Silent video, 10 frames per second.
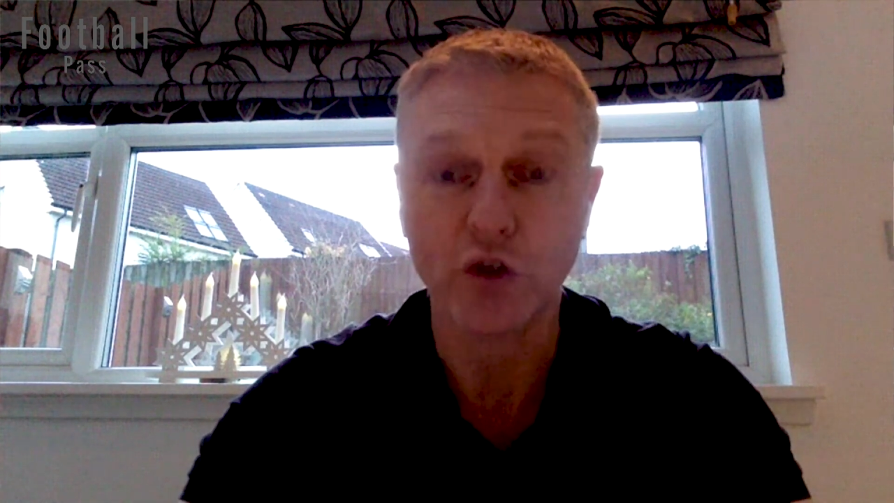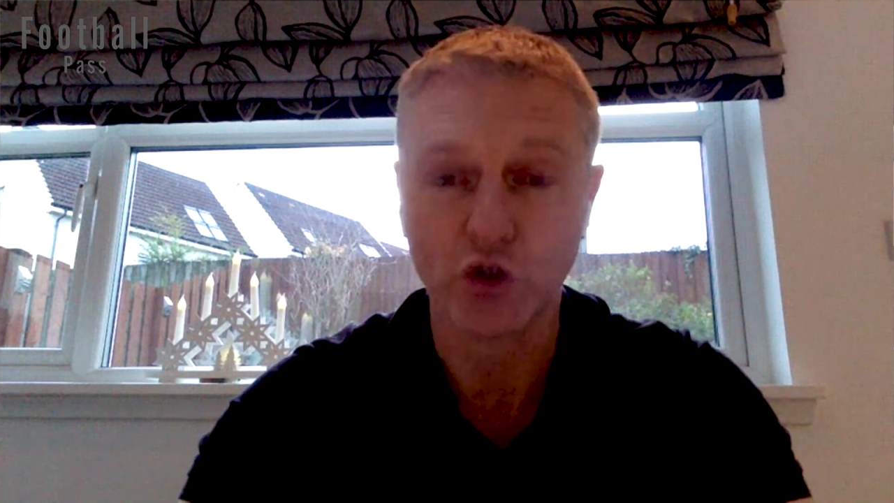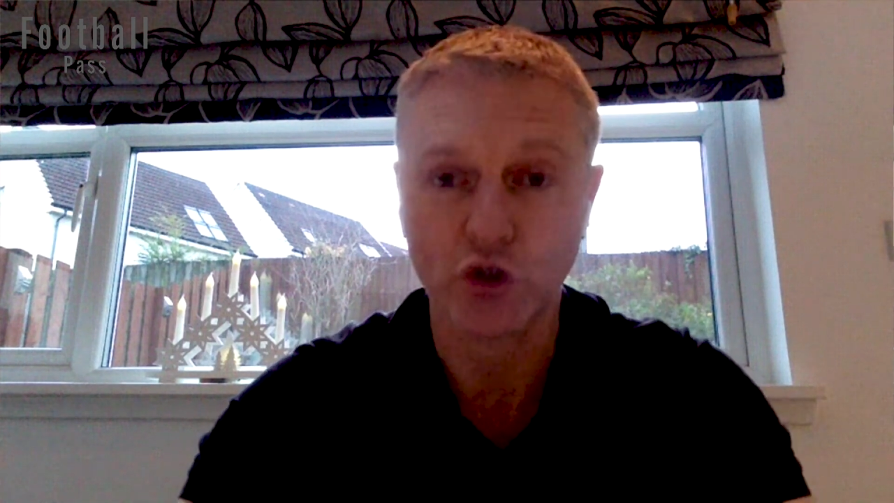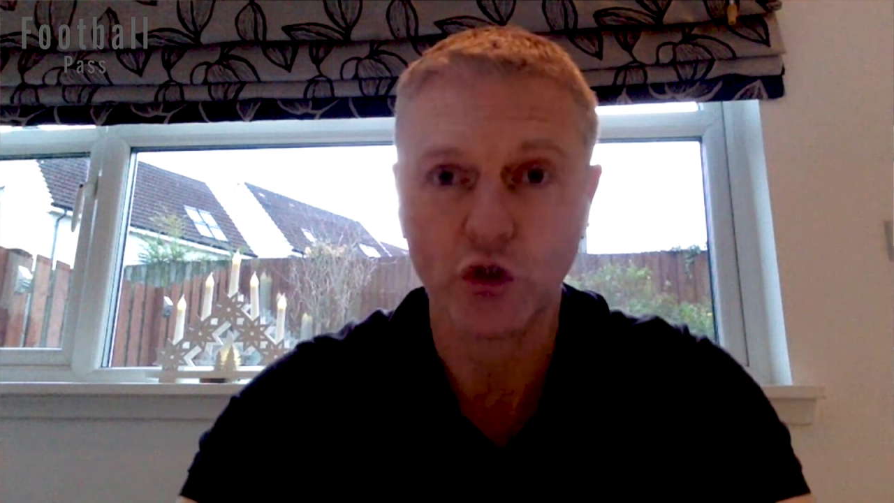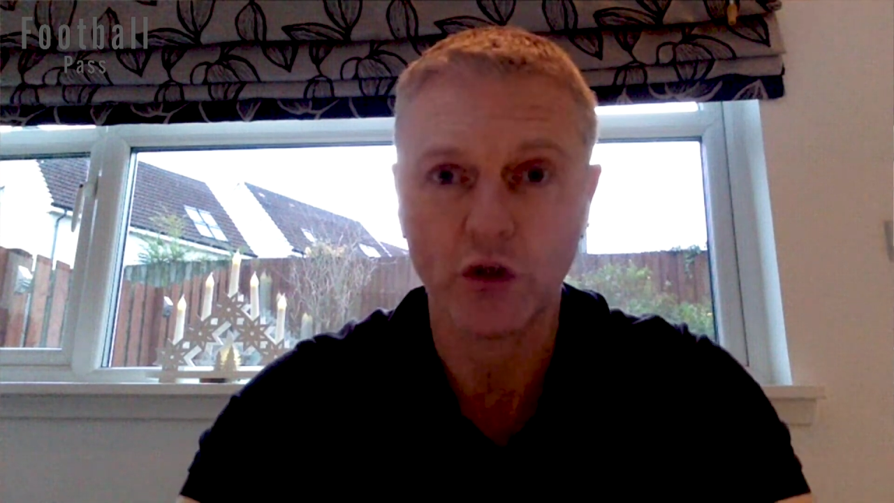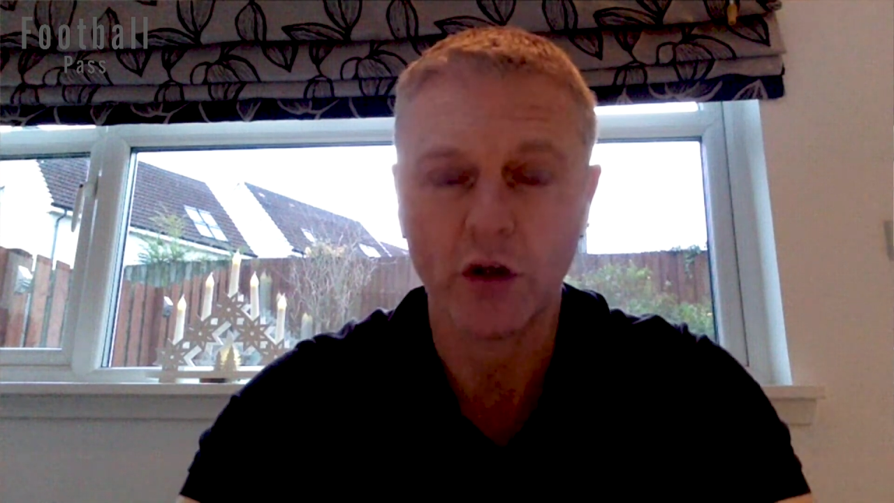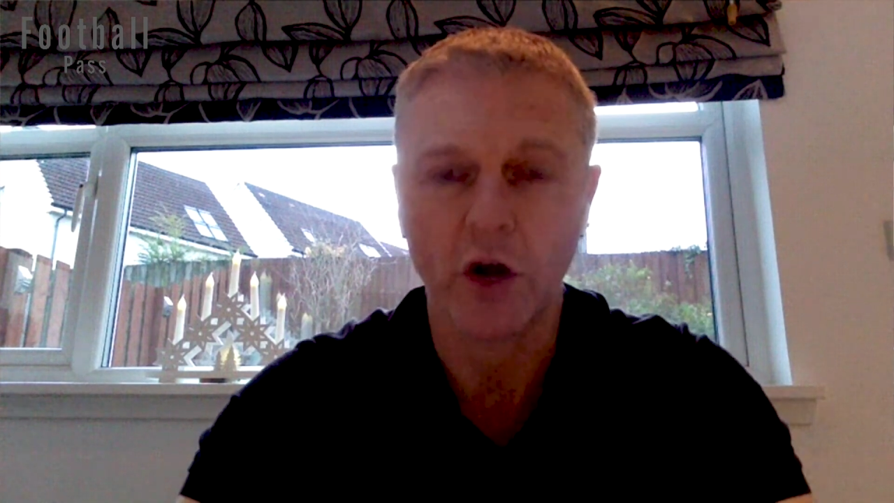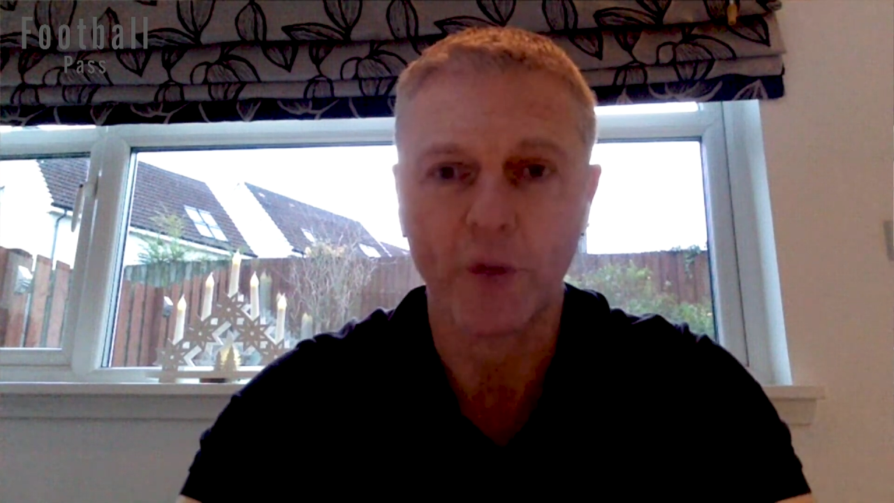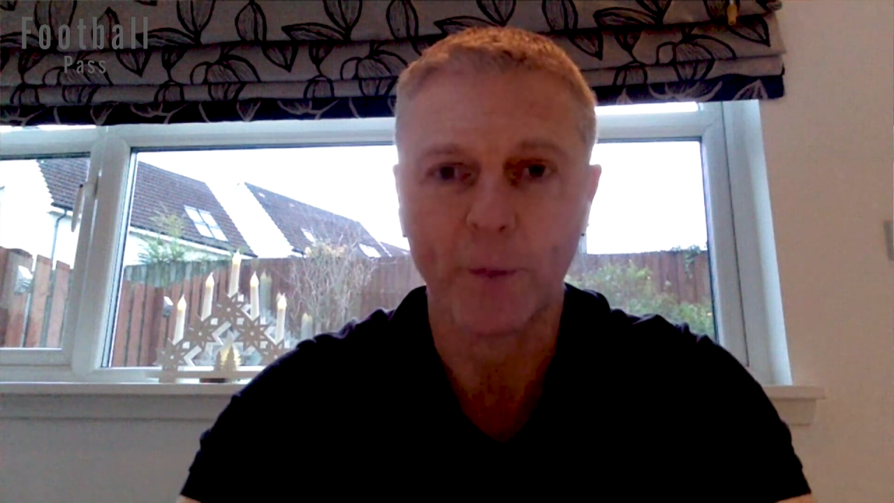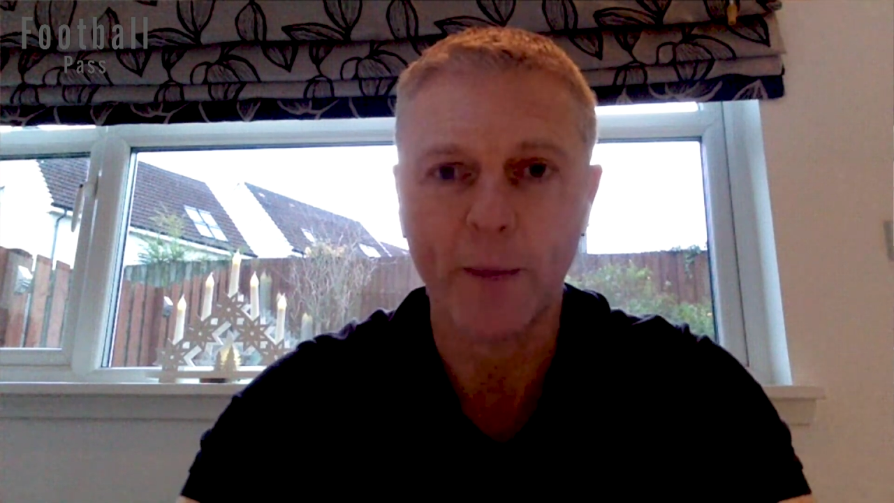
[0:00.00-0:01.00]
to suit
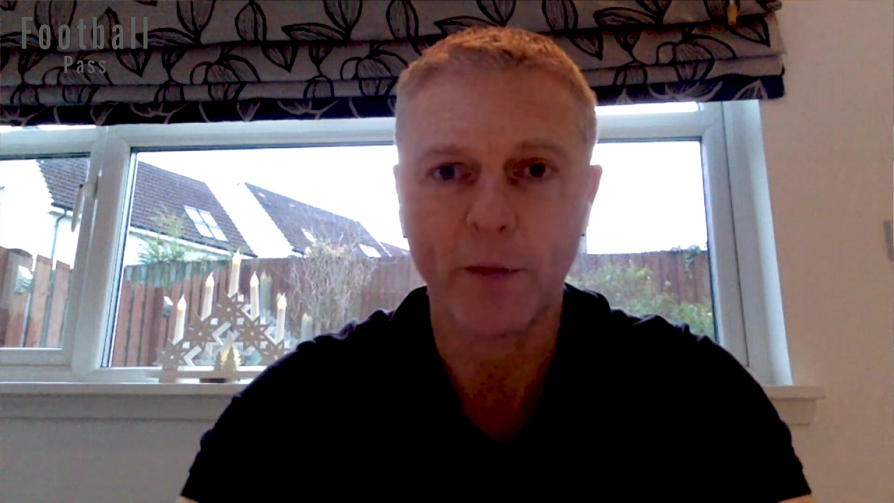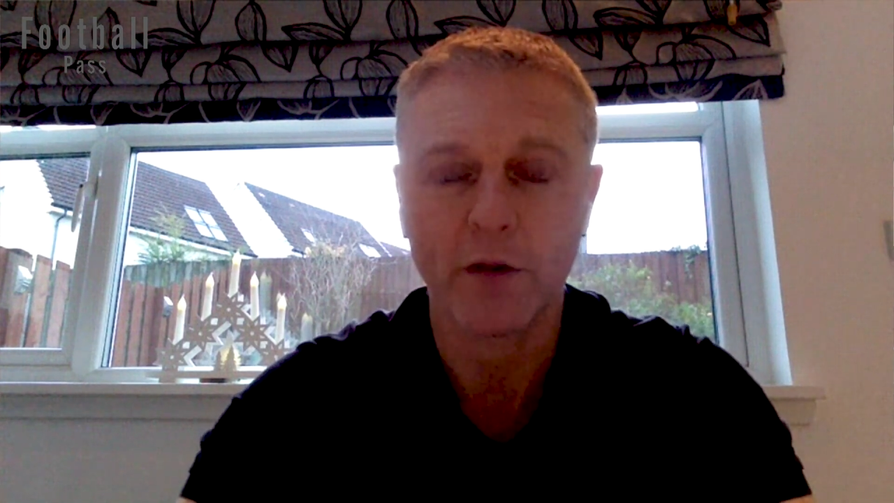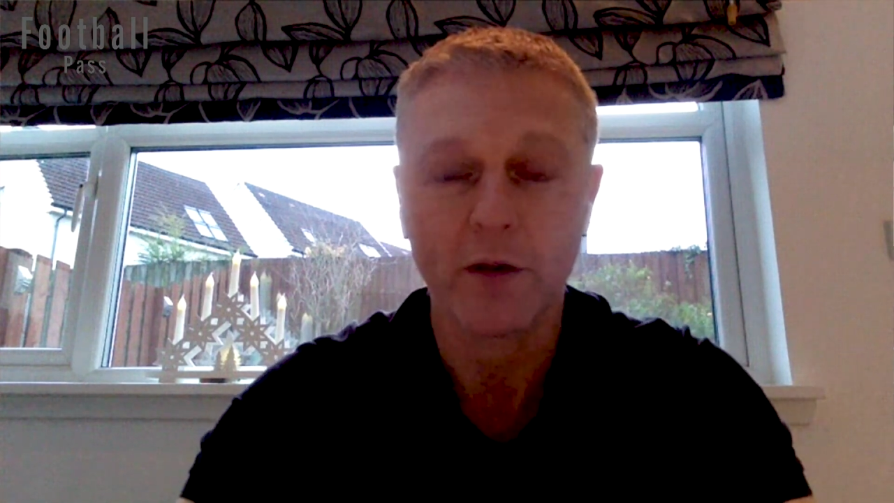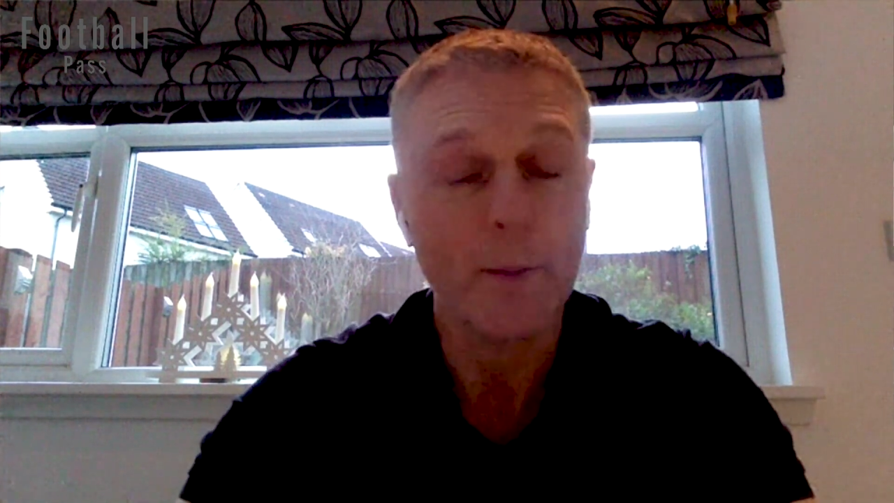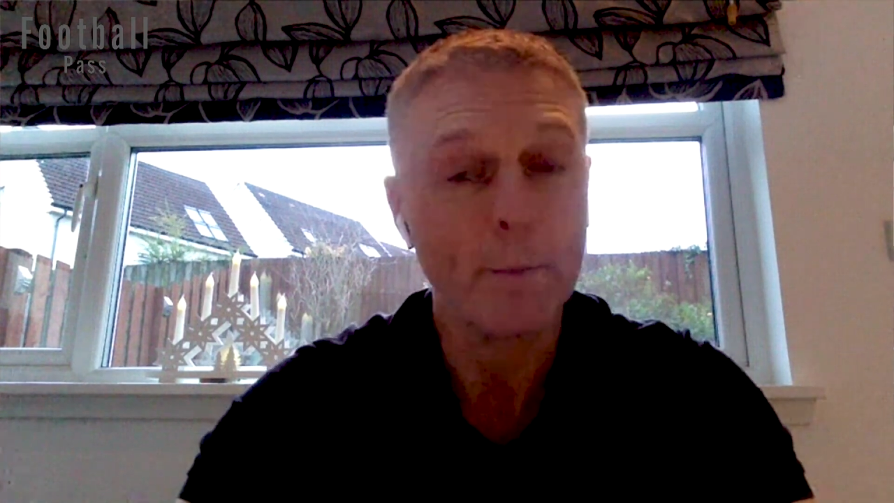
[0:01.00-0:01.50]
other people?